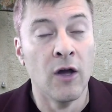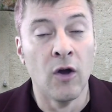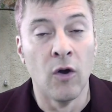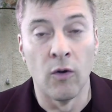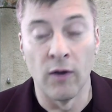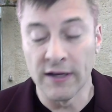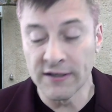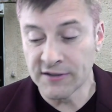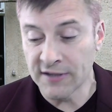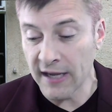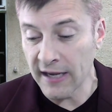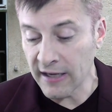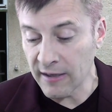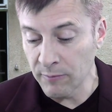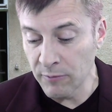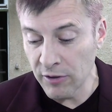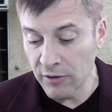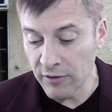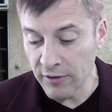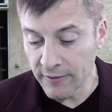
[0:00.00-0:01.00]
Well, let's take
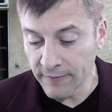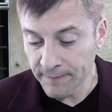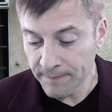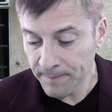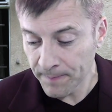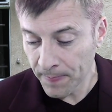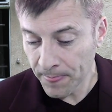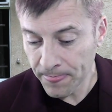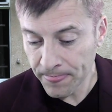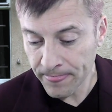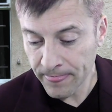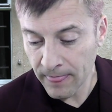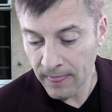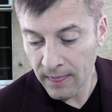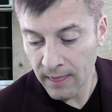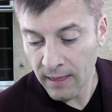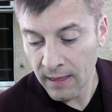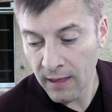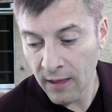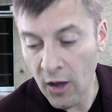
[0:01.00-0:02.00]
communion.
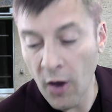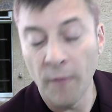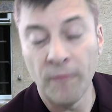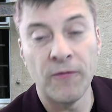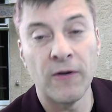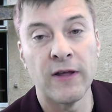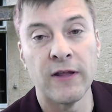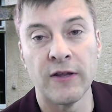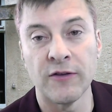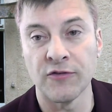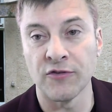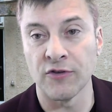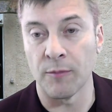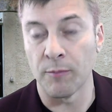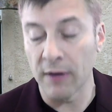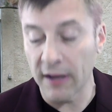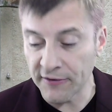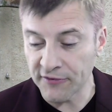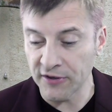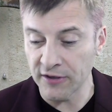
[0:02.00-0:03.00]
Hopefully this is a
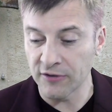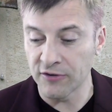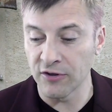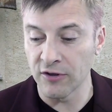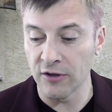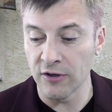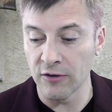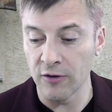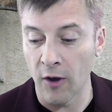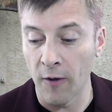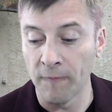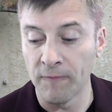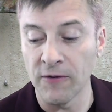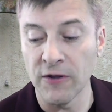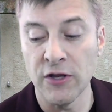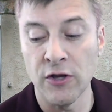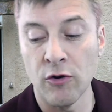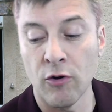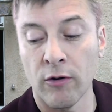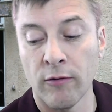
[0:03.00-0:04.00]
blessing to you. Hopefully
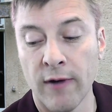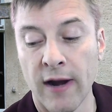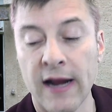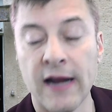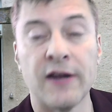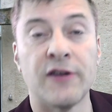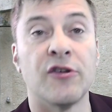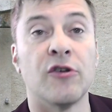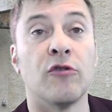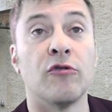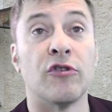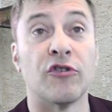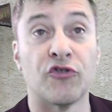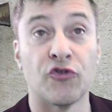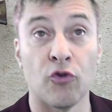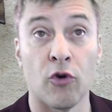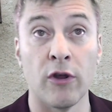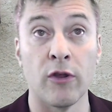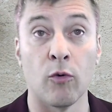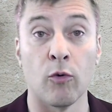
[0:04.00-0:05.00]
you are ready to
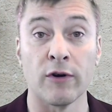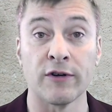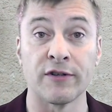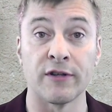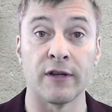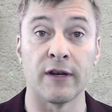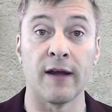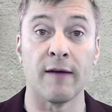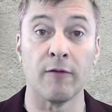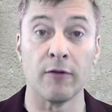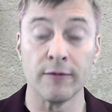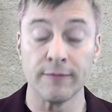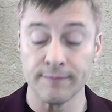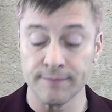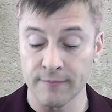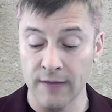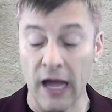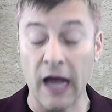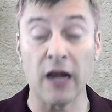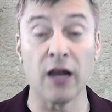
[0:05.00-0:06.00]
destroy the works of the devil.
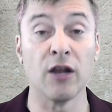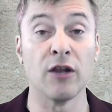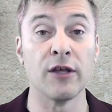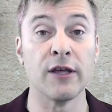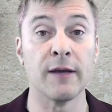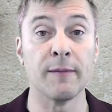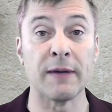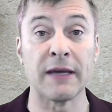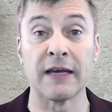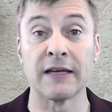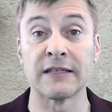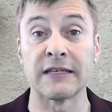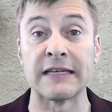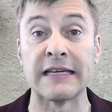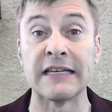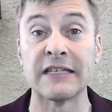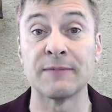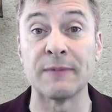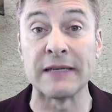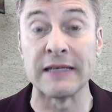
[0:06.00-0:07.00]
Hallelujah, because it
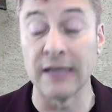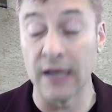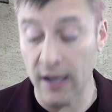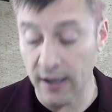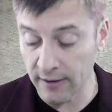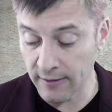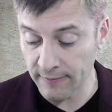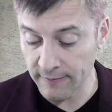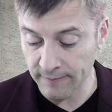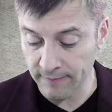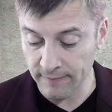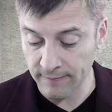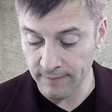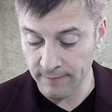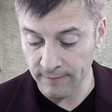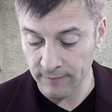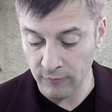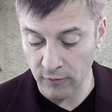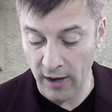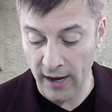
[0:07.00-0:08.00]
needs to be done.
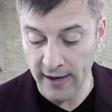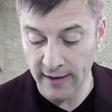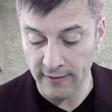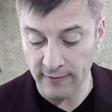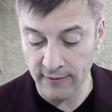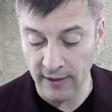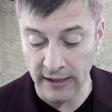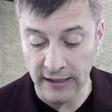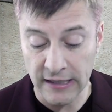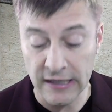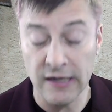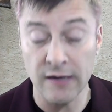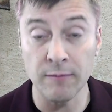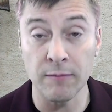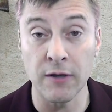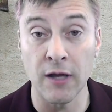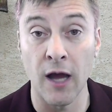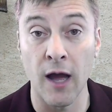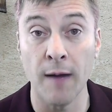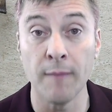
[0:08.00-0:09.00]
Right? Thy kingdom
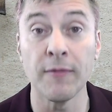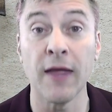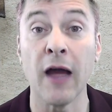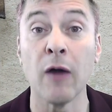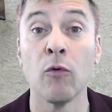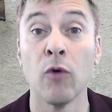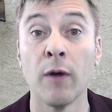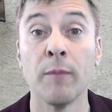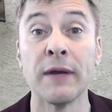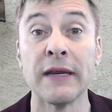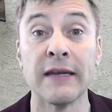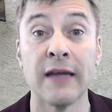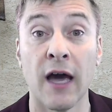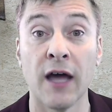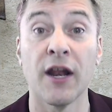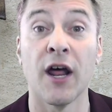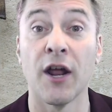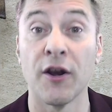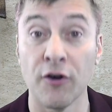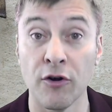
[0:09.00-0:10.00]
come, thy will be done
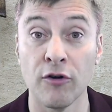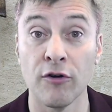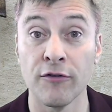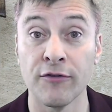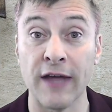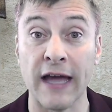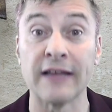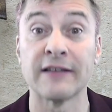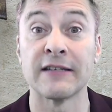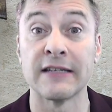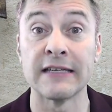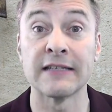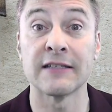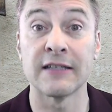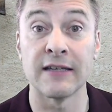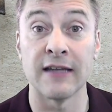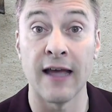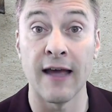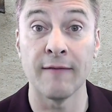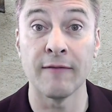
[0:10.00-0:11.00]
on earth as it is
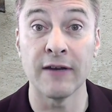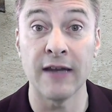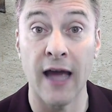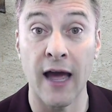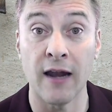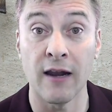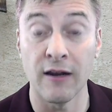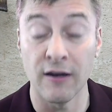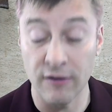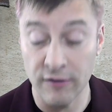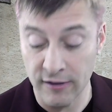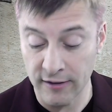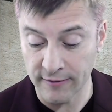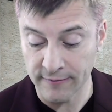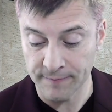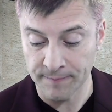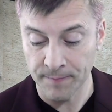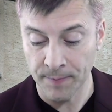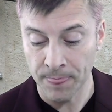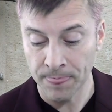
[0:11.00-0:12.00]
in heaven. Hallelujah.
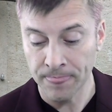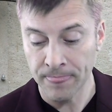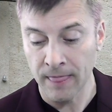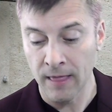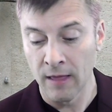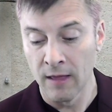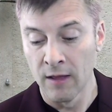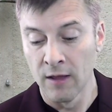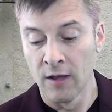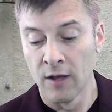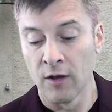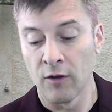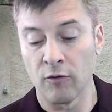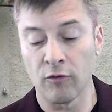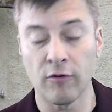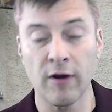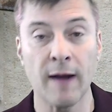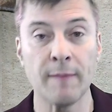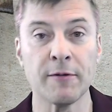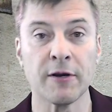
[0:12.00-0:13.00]
Well,
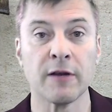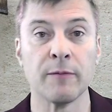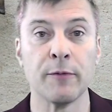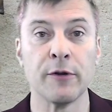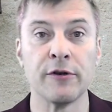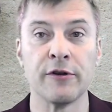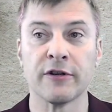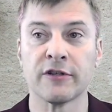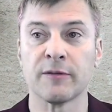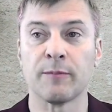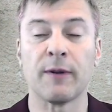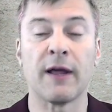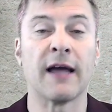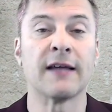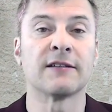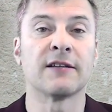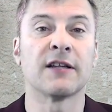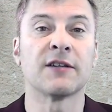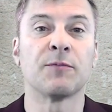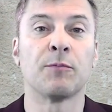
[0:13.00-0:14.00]
grab your communion supplies.
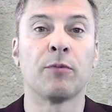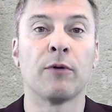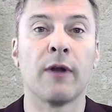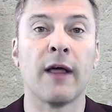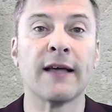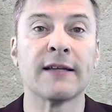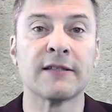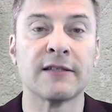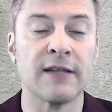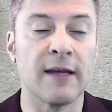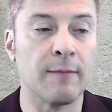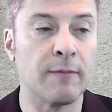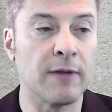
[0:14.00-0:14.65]
Let's bless them.